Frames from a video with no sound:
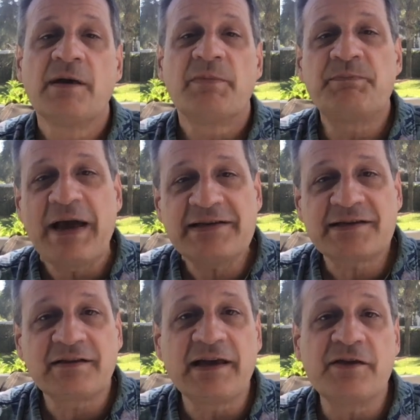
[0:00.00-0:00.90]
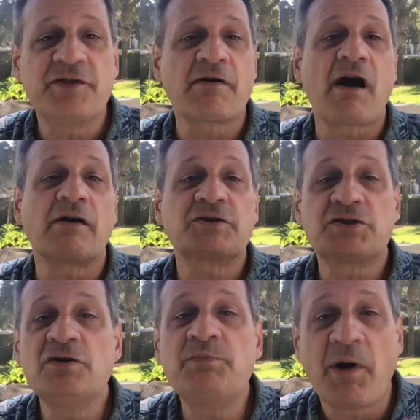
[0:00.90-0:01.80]
But basically, there are
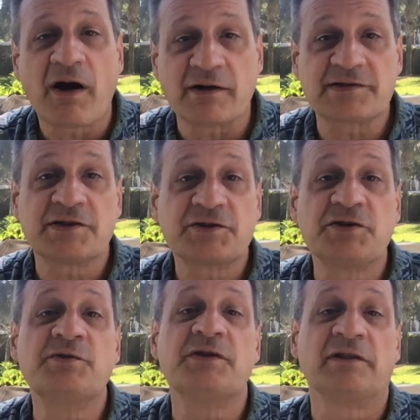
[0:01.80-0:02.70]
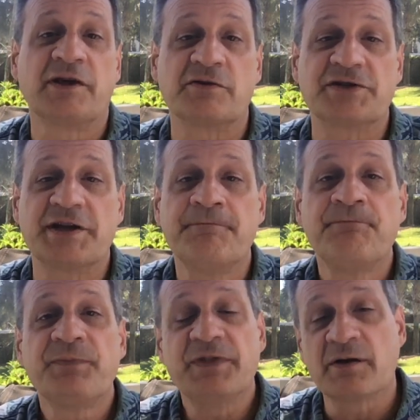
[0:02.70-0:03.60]
two parts to the liturgy.
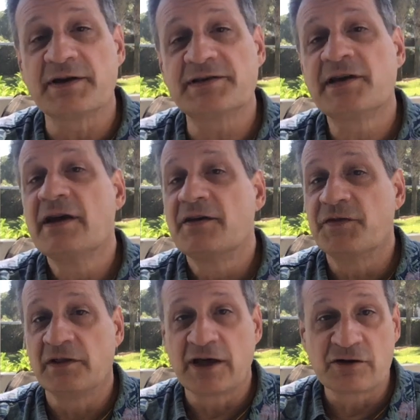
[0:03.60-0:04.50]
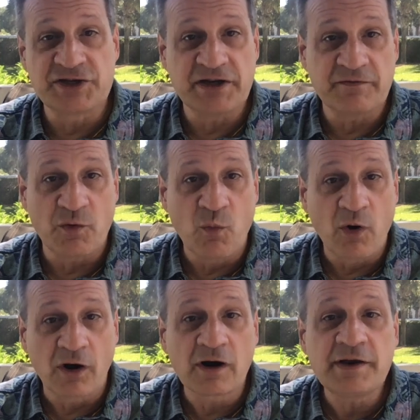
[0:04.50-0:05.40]
There is the liturgy of the
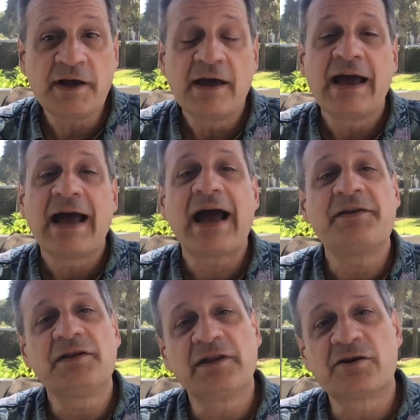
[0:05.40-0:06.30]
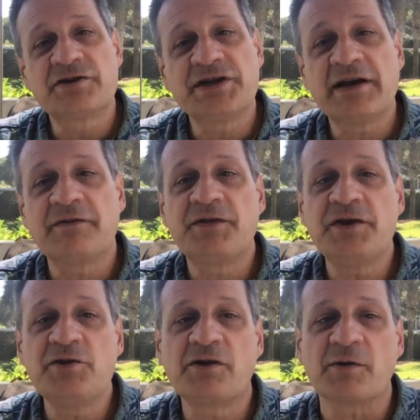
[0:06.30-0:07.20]
Word and the liturgy of the
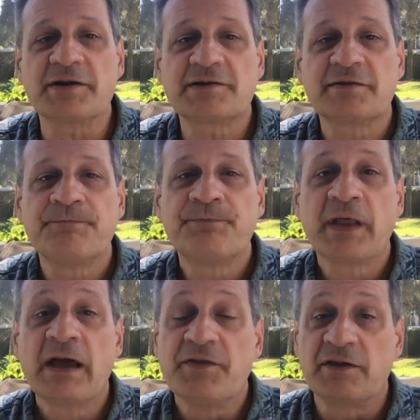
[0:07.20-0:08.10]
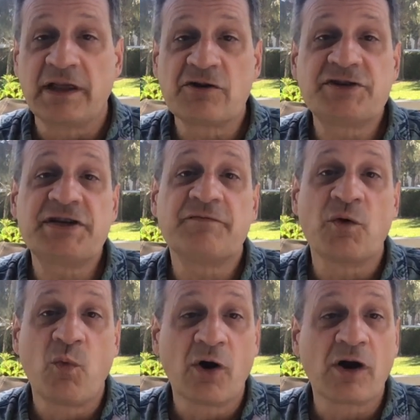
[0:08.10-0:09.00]
Eucharist. The liturgy of
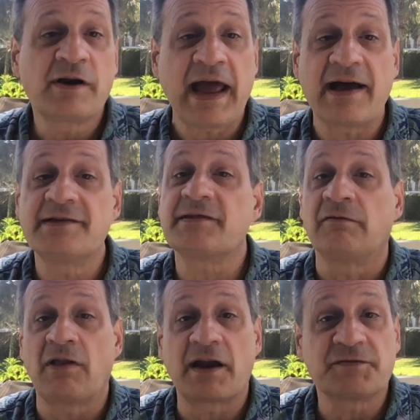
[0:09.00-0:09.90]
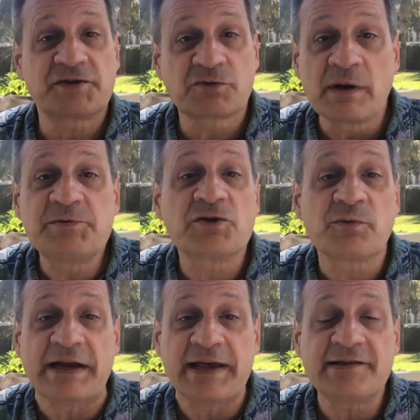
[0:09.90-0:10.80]
the Word has a lot of scripture
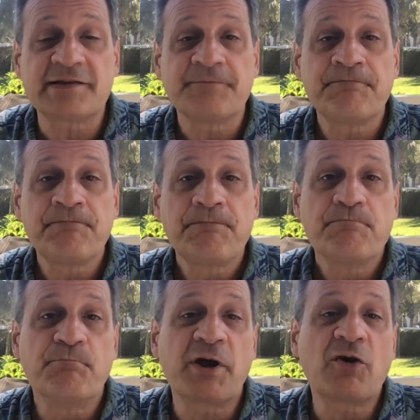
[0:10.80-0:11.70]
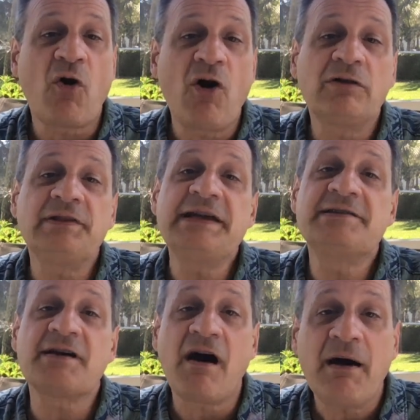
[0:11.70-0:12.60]
readings, but it all
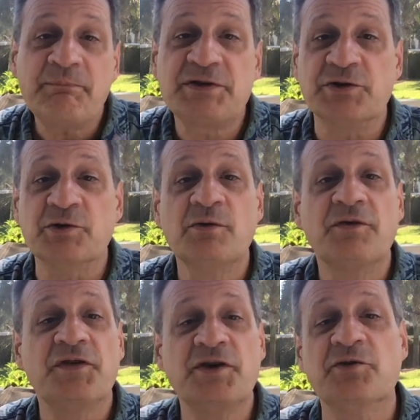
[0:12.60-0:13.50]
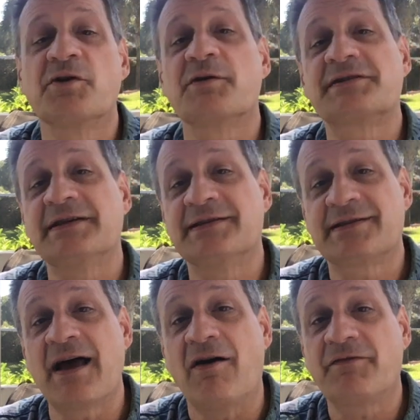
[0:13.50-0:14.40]
leads up to the Eucharist
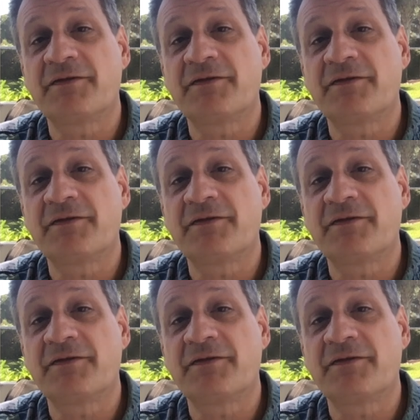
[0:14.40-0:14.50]
itself.